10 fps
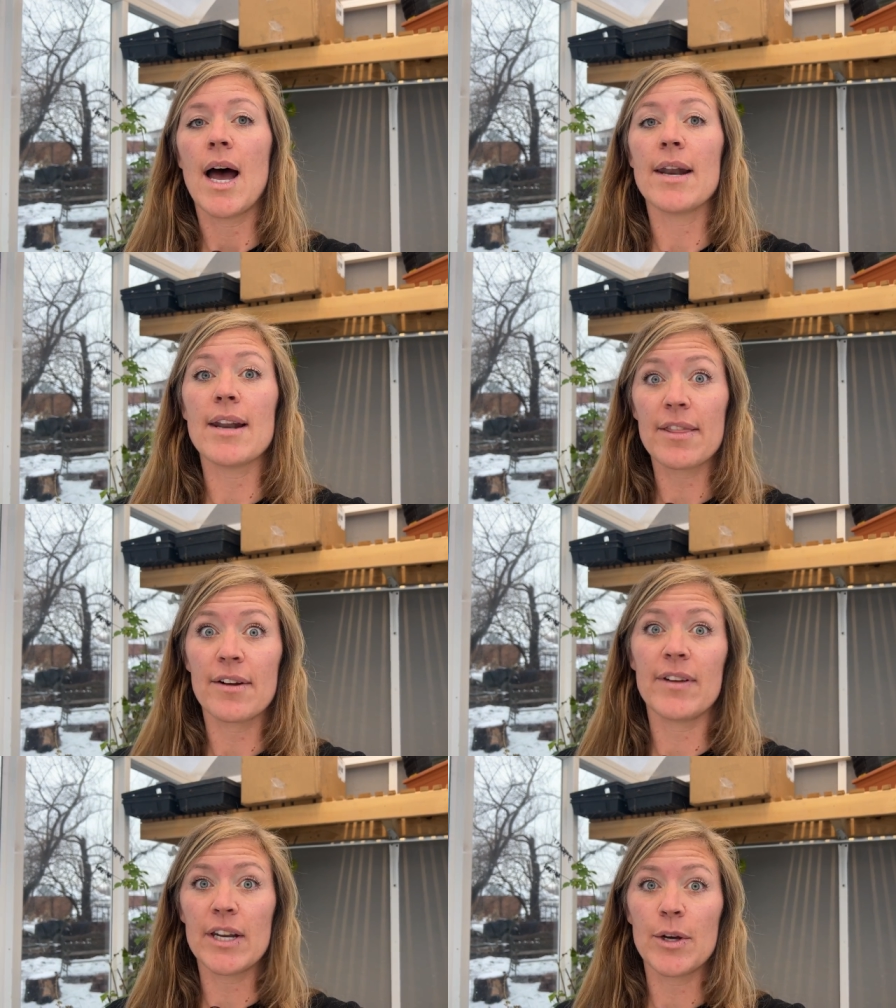
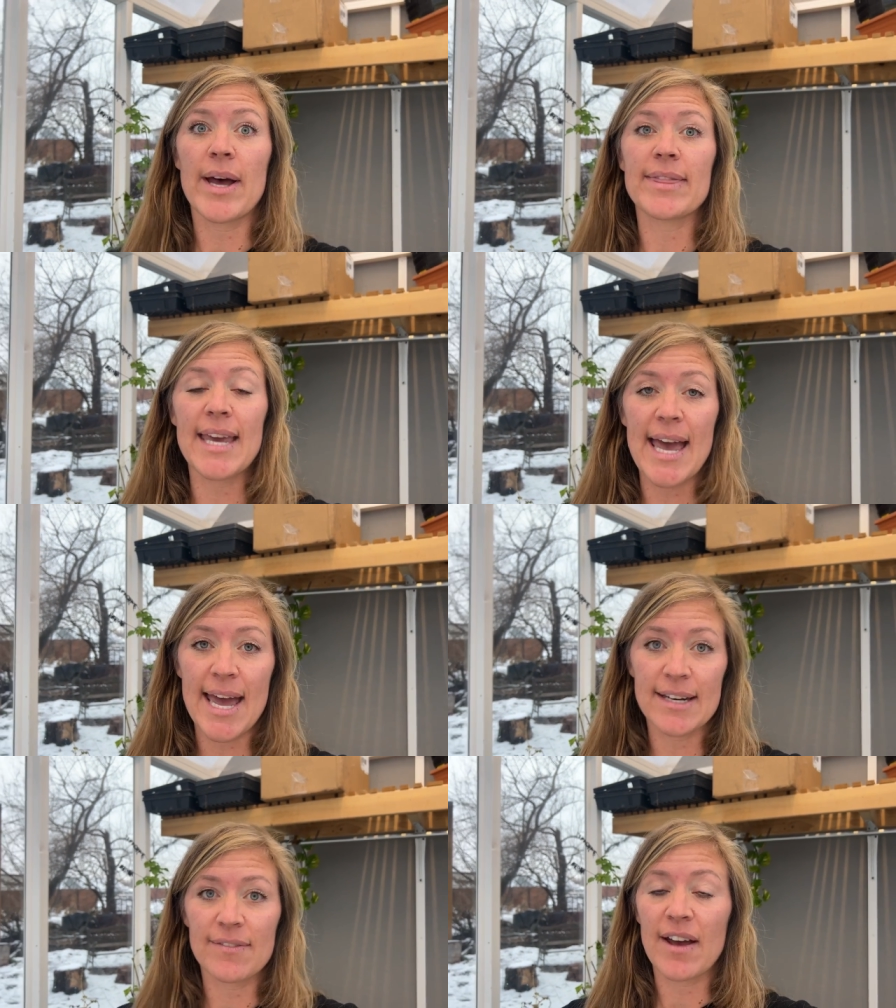another video at the
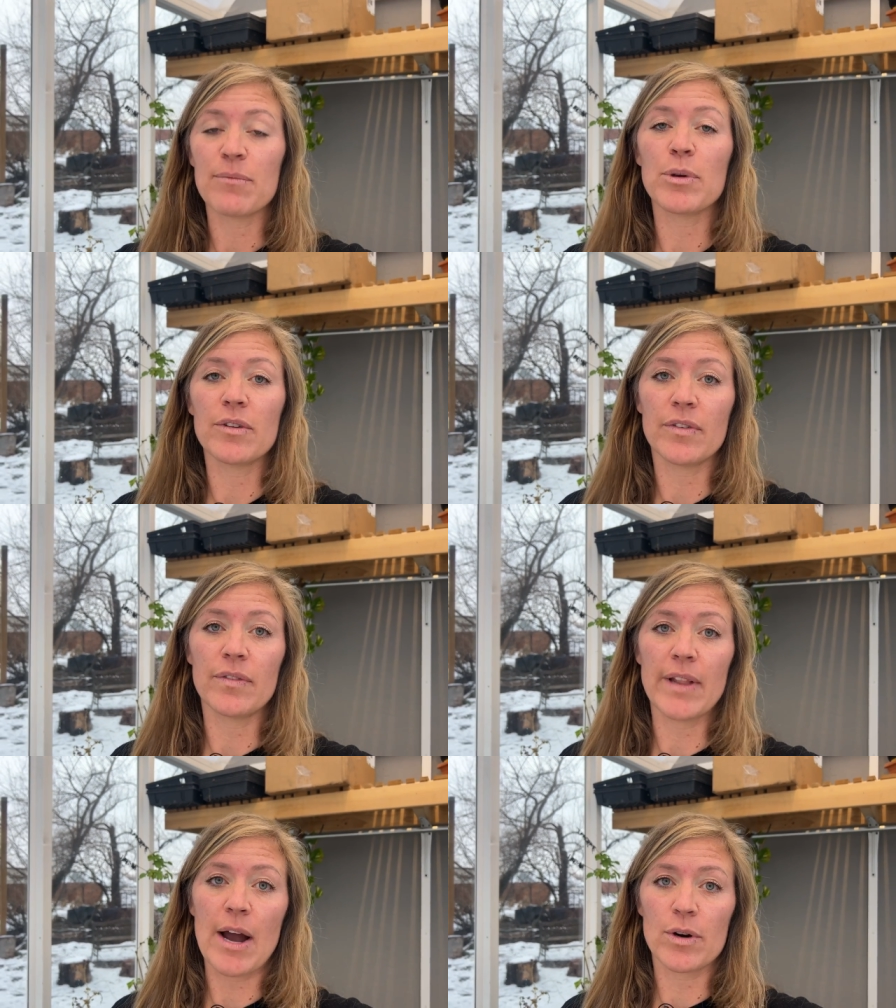end if I have beautiful
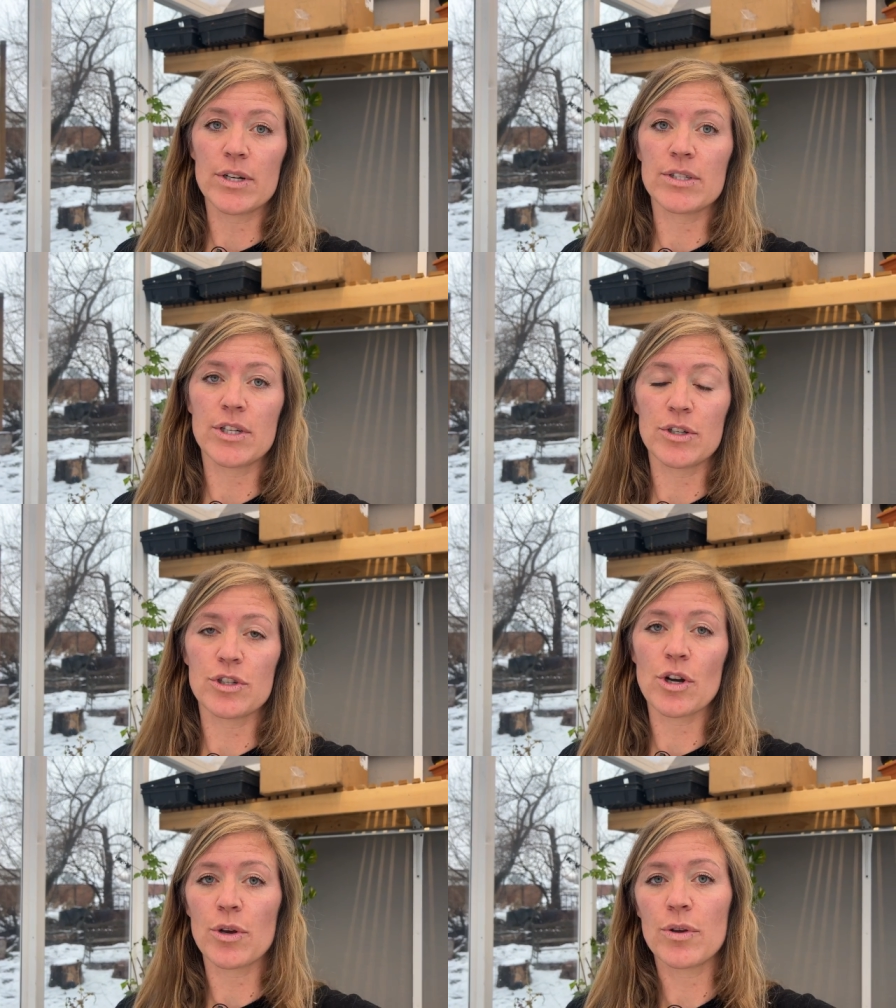flowers to
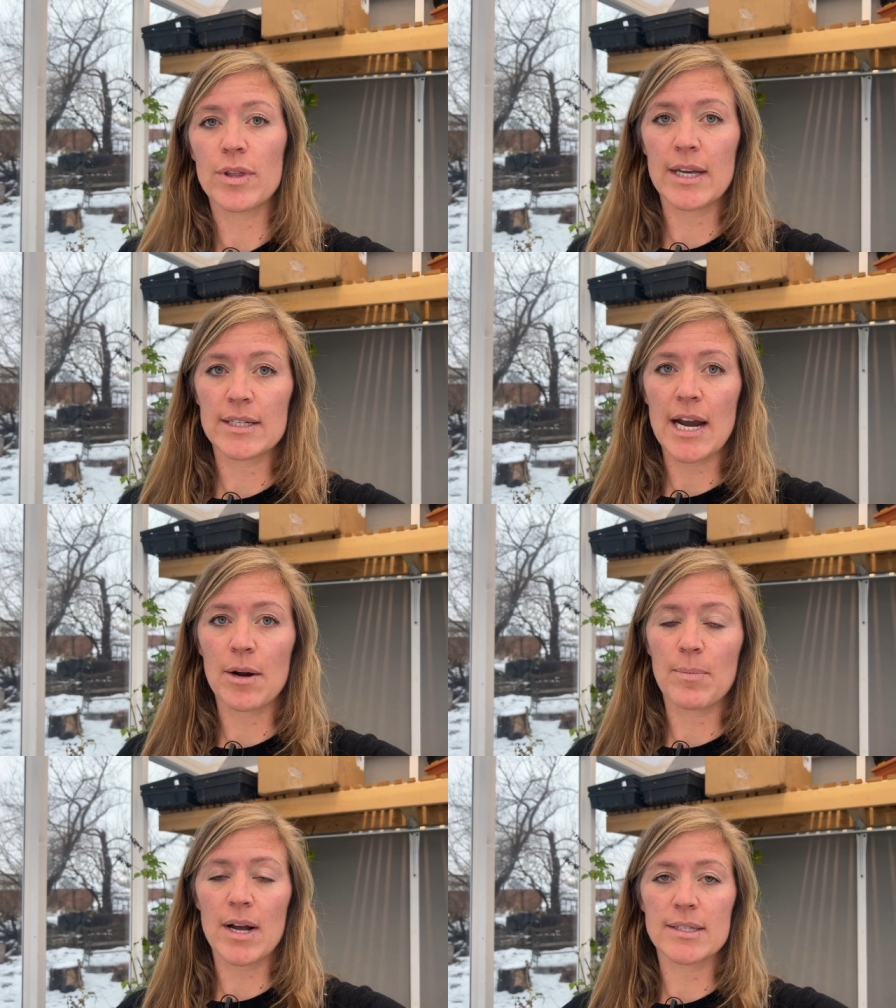show you the
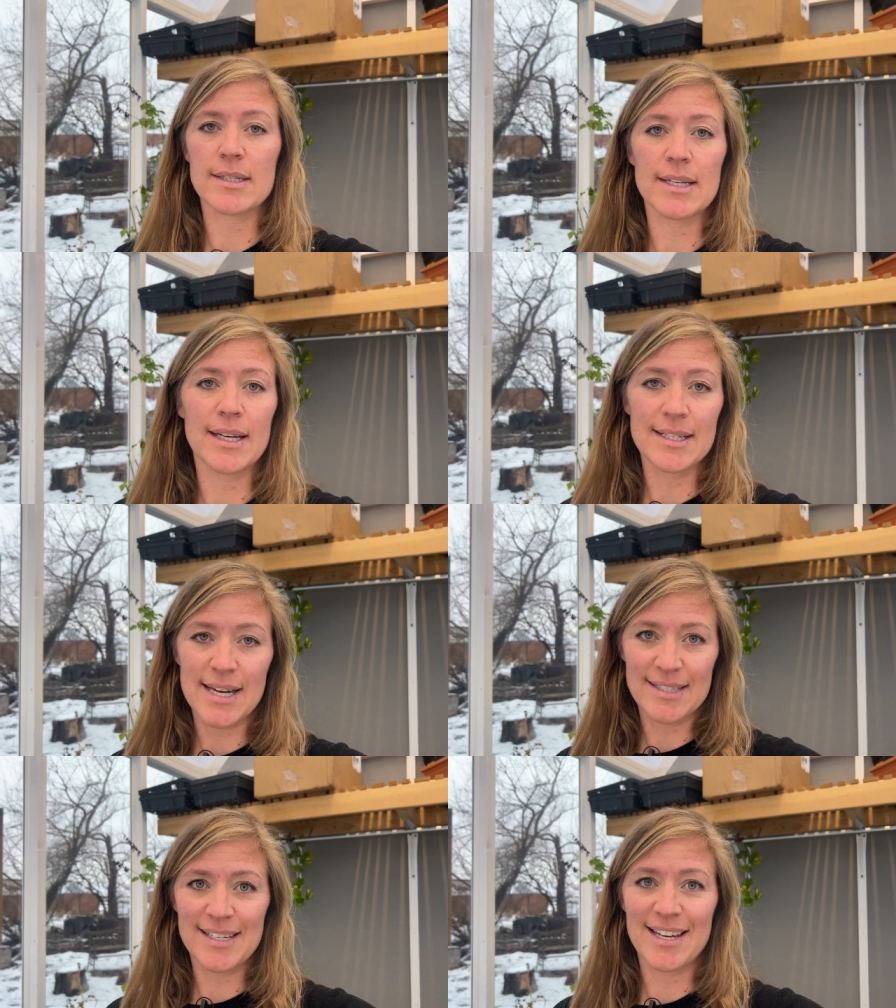entire process and
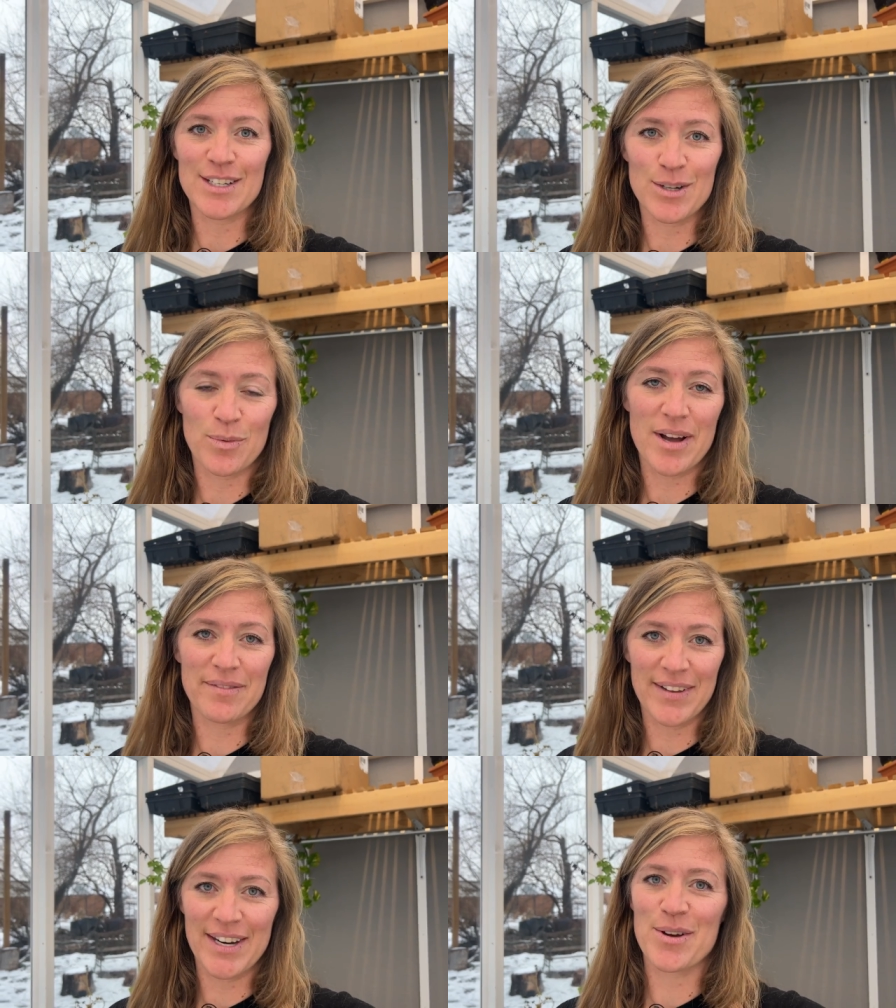condense it into
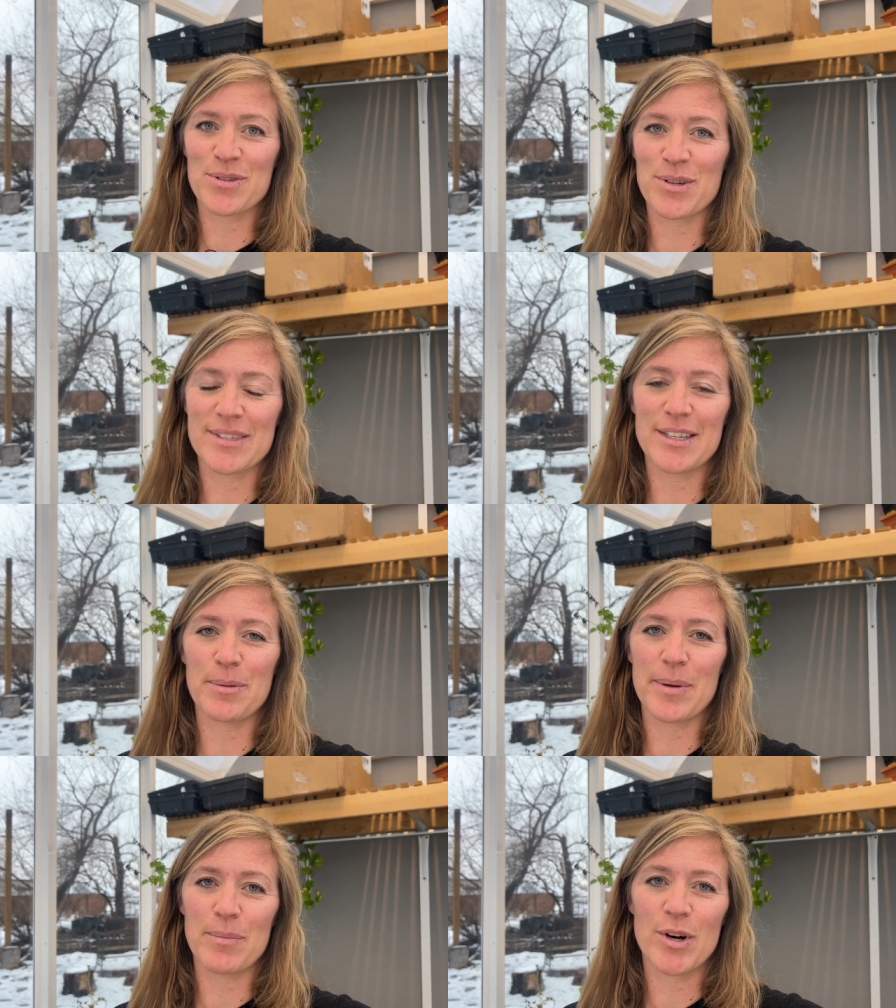one video so it's a
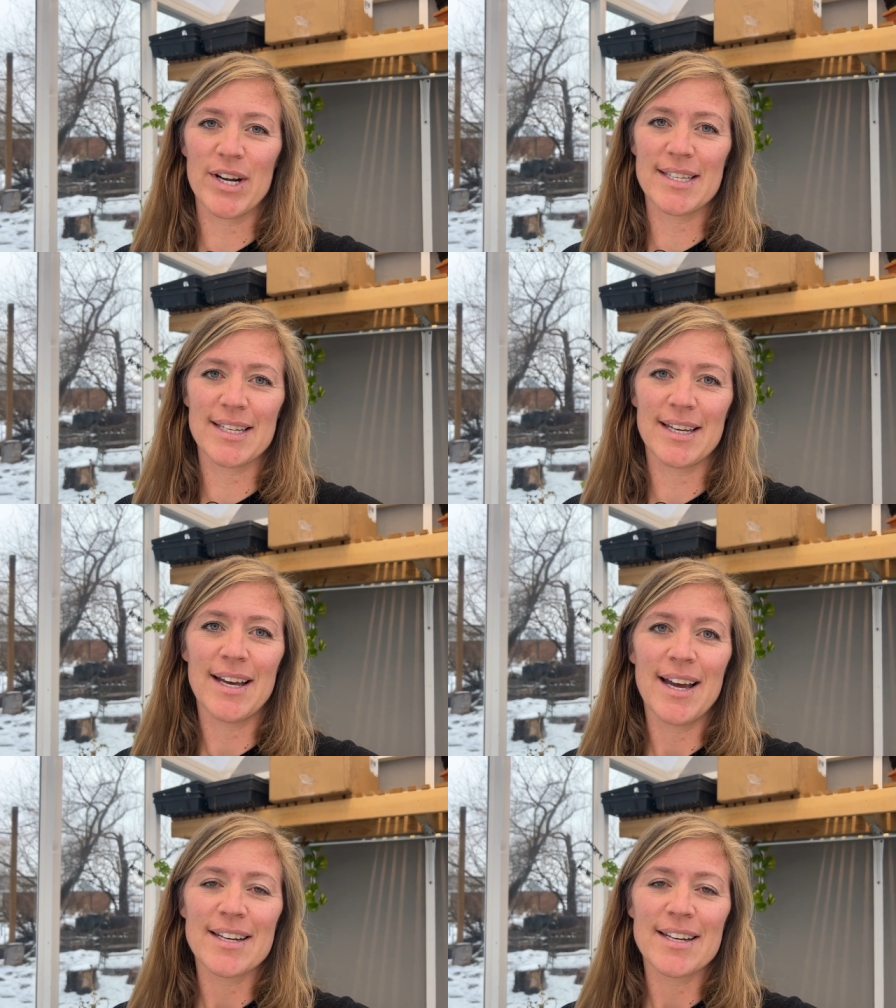little bit more easy